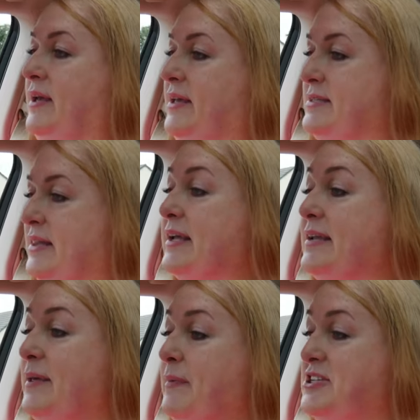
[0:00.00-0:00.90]
So
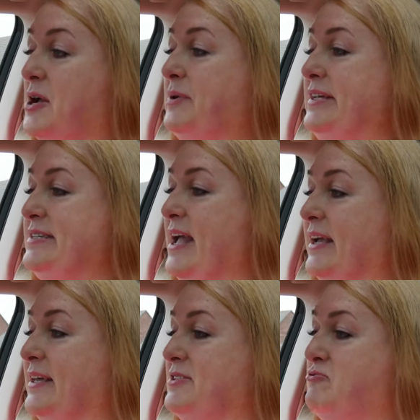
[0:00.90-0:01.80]
luckily, my Japanese
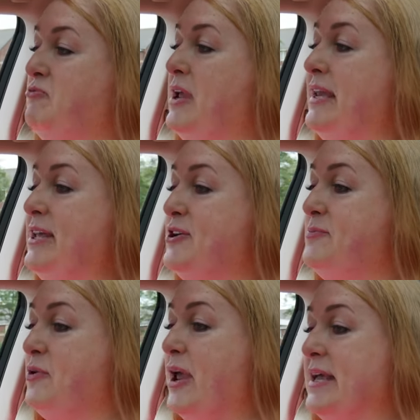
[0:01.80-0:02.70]
tank has really
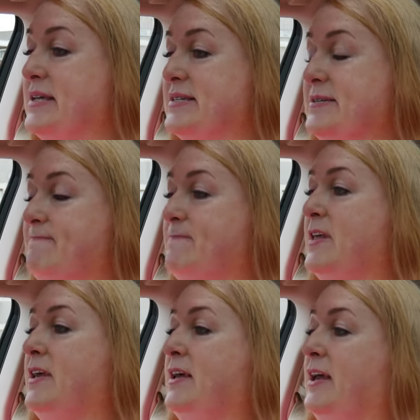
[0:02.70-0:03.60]
good brakes
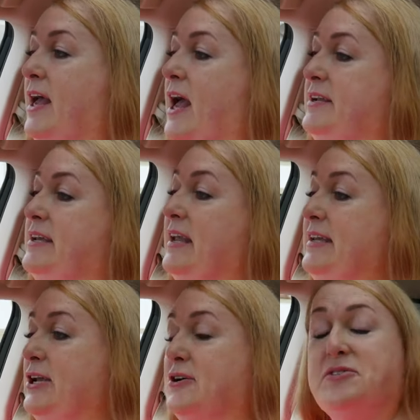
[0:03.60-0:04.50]
and I
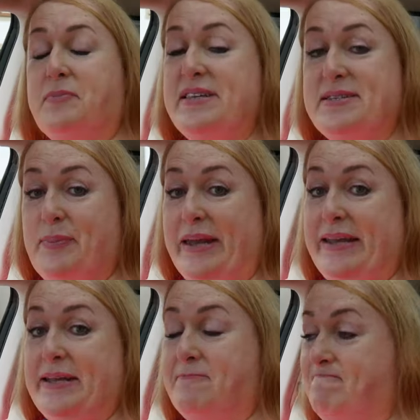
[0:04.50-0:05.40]
nearly lost my spleen.